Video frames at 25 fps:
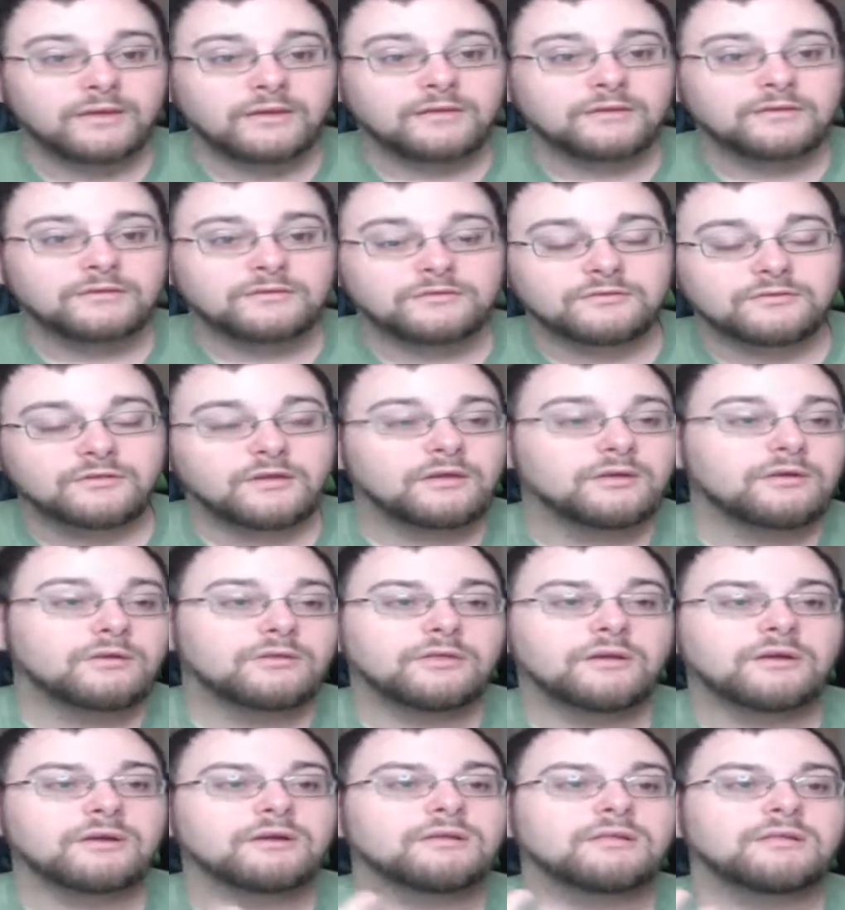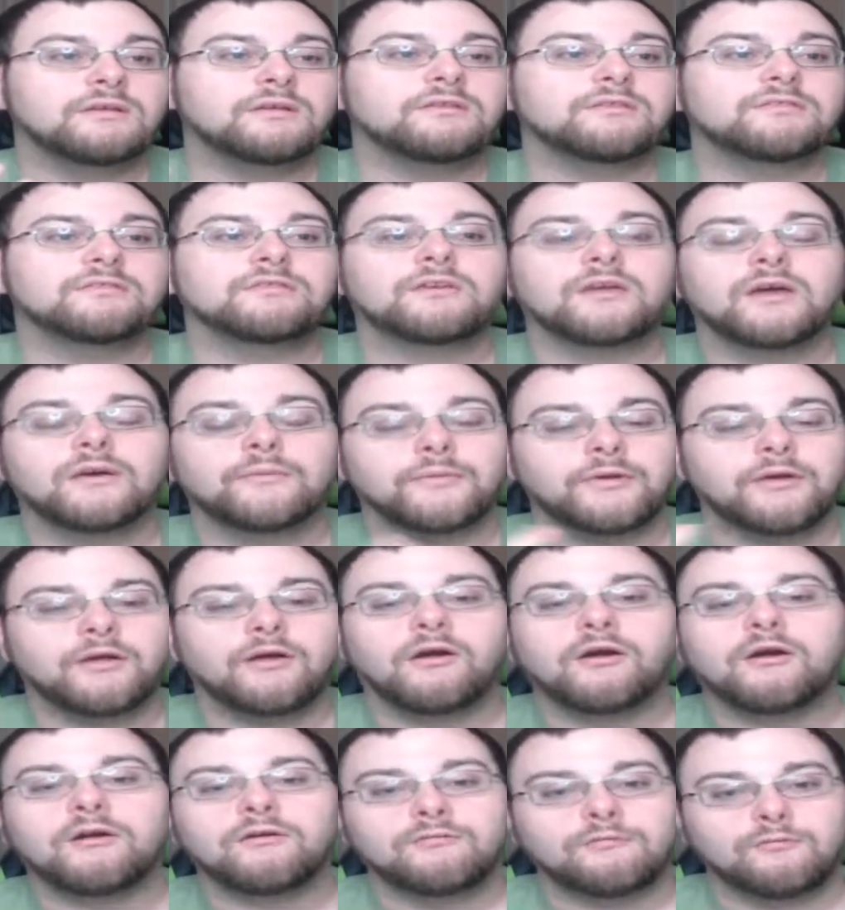still, they're at least coming
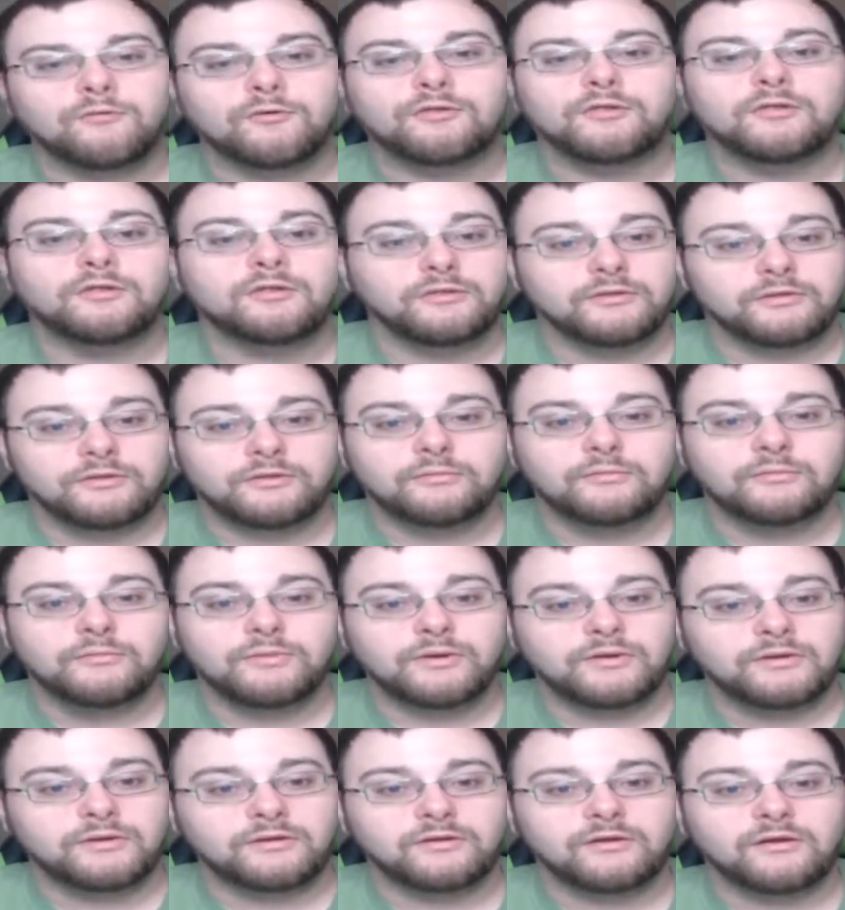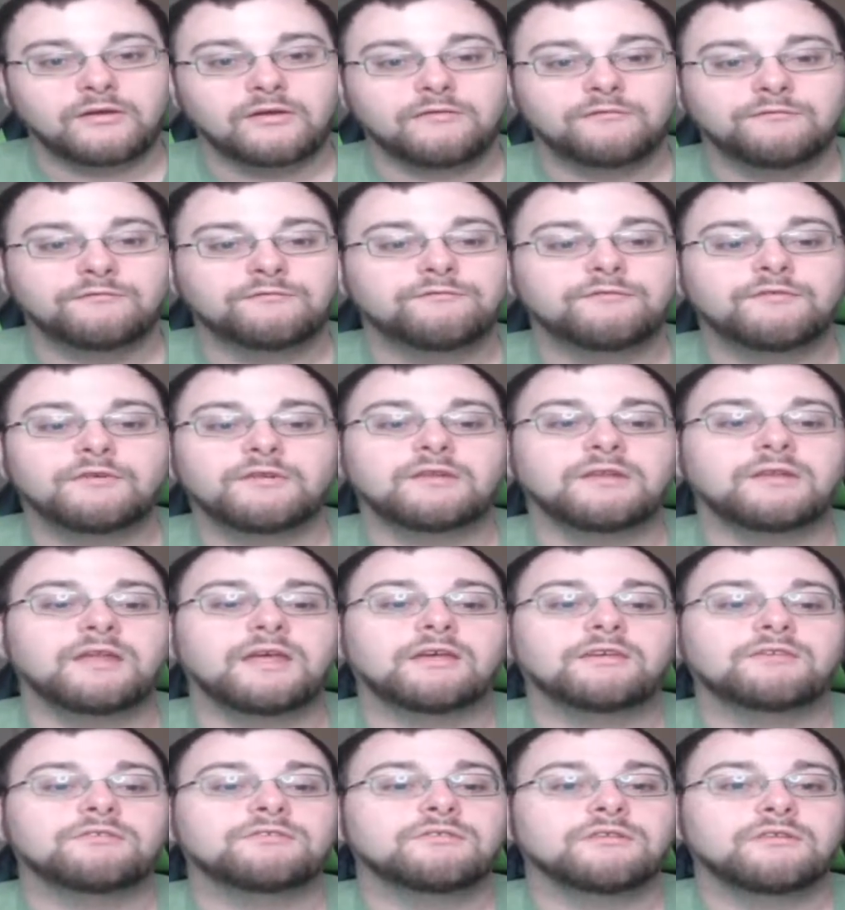off with a little bit of
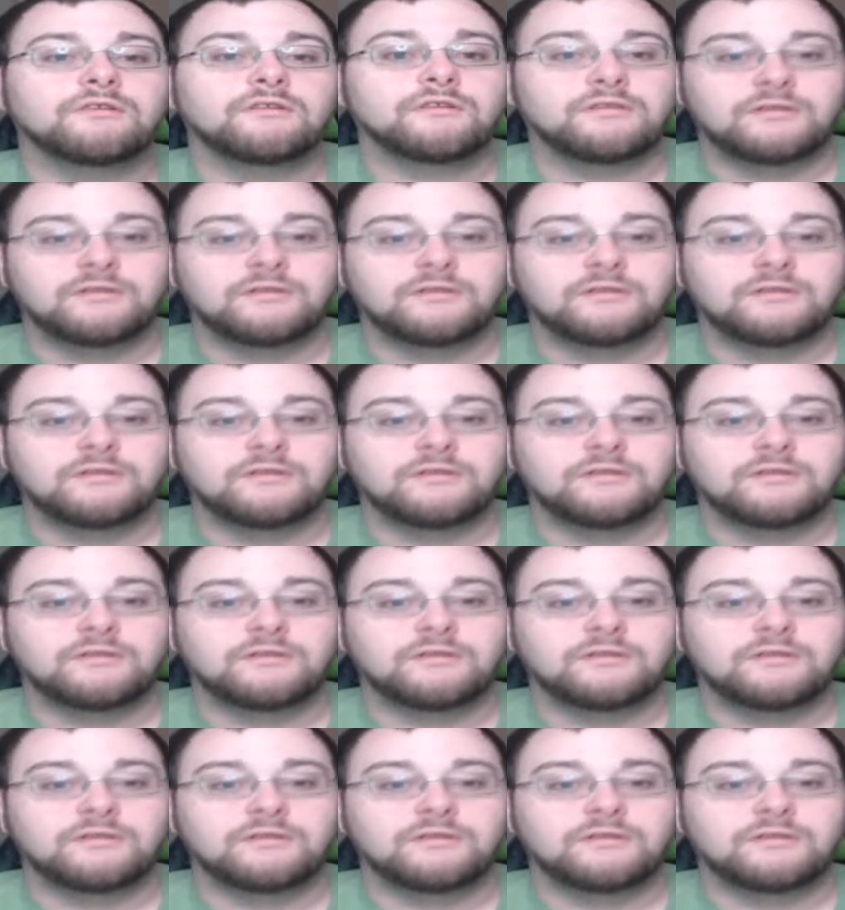finessed